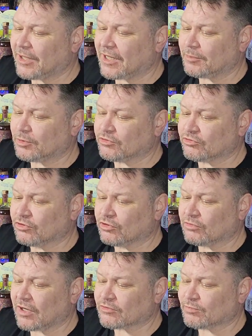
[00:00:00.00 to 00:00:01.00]
Pineapple
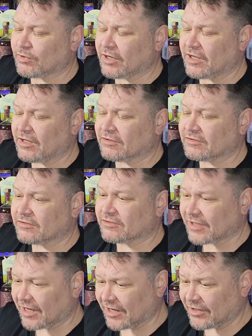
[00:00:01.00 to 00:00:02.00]
and raspberry
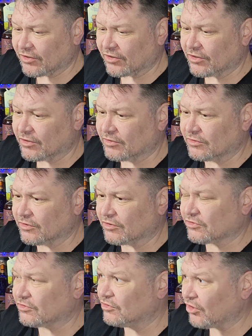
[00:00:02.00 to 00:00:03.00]
cider
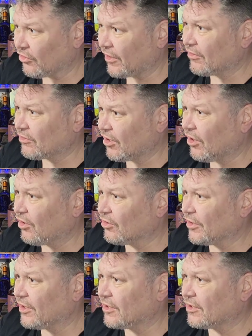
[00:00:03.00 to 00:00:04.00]
that's
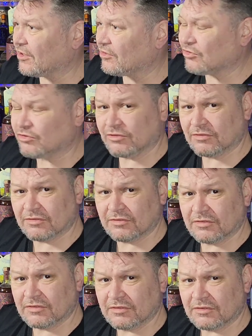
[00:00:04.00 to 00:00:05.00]
non-alcoholic.
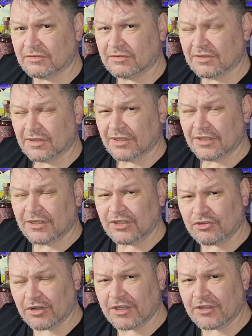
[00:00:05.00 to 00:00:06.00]

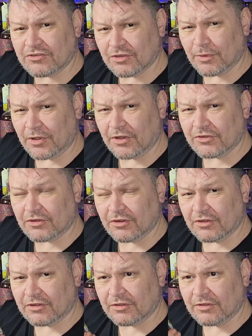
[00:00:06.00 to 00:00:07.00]
You're drinking something that's
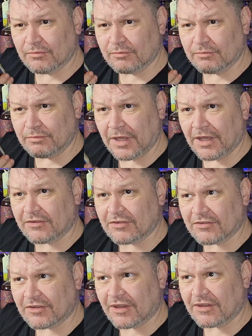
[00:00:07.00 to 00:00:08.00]
made
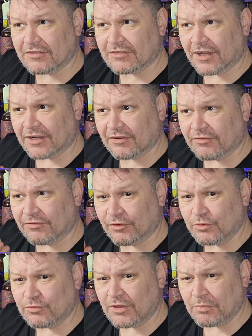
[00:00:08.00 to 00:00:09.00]
to taste like a
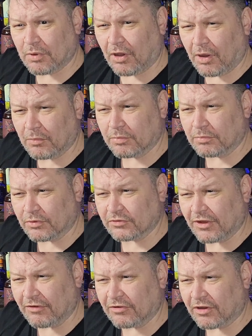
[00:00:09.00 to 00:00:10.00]
fruity pop, but
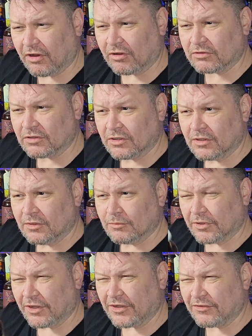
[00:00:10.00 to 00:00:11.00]
it's alcohol.
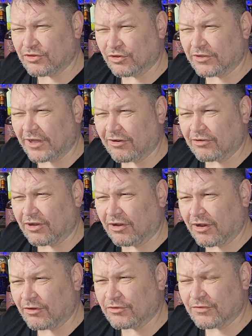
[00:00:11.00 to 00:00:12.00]
But then they took the
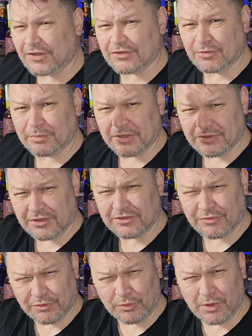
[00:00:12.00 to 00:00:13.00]
alcohol out of it, so basically
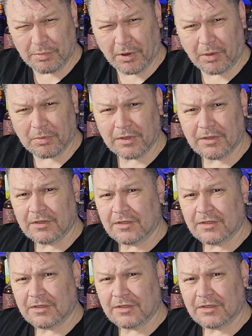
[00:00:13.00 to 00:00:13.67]
it's a fruity pop.